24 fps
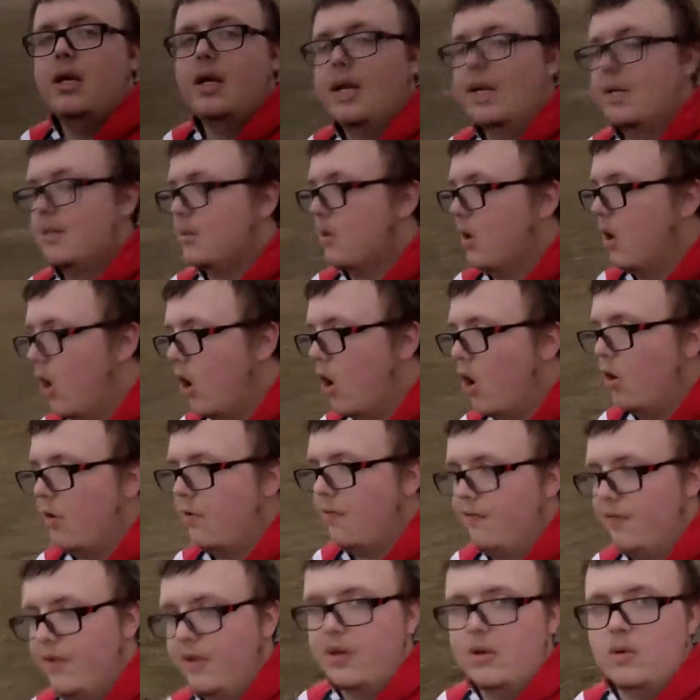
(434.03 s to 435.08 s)
it's all
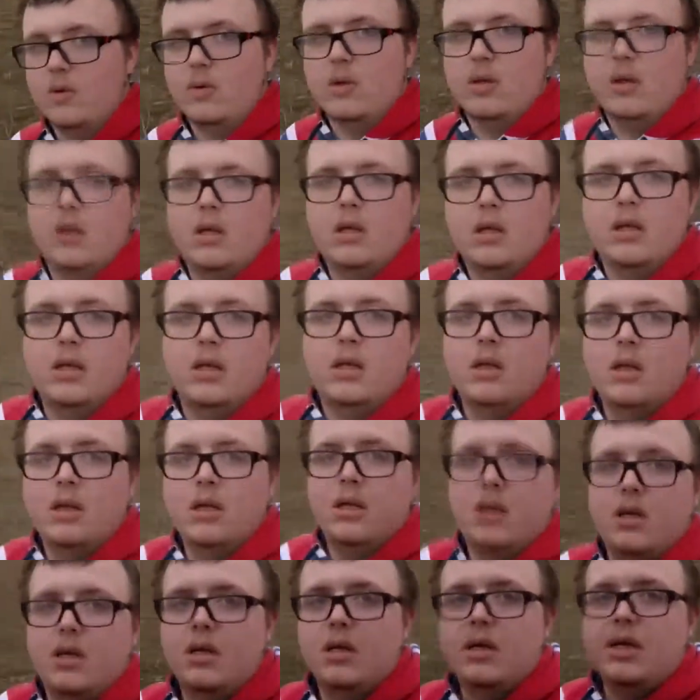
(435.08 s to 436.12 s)
field.
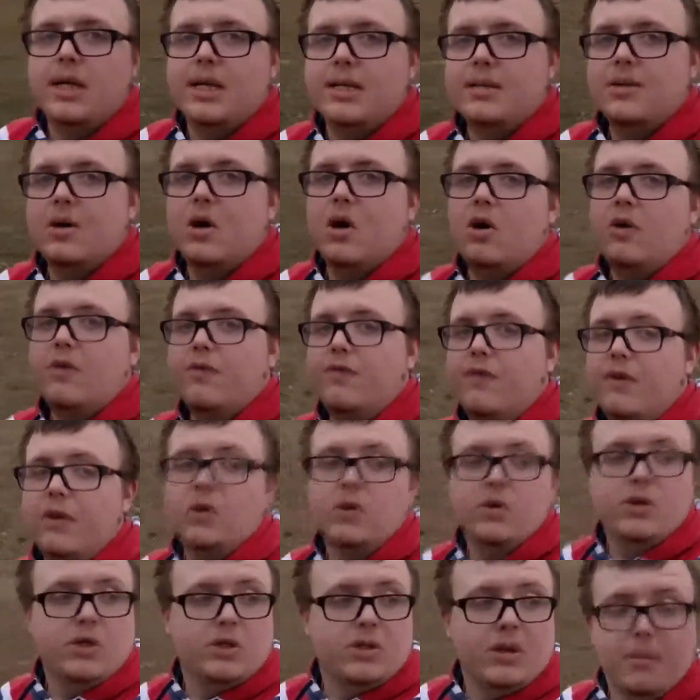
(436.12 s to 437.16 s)
It's all
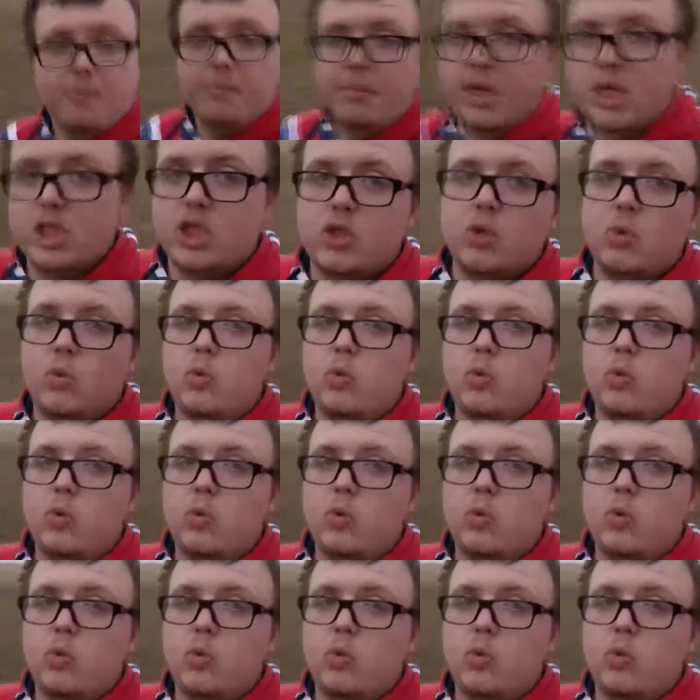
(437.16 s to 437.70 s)
field. There's a bunch of